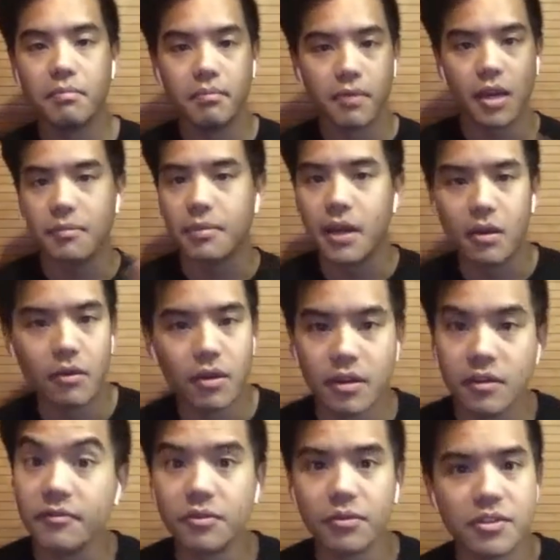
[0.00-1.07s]
high powered
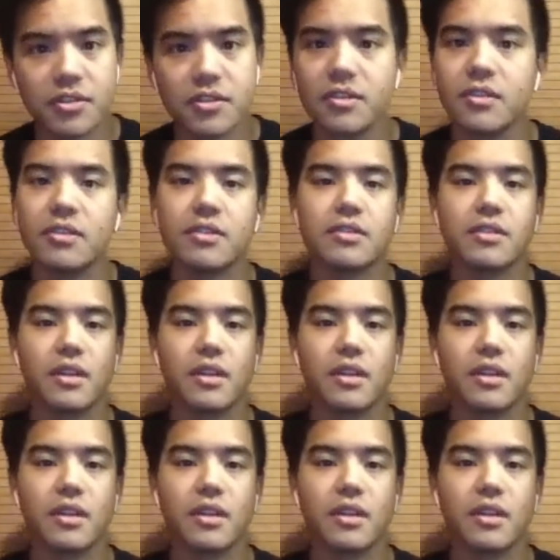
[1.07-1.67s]
influencers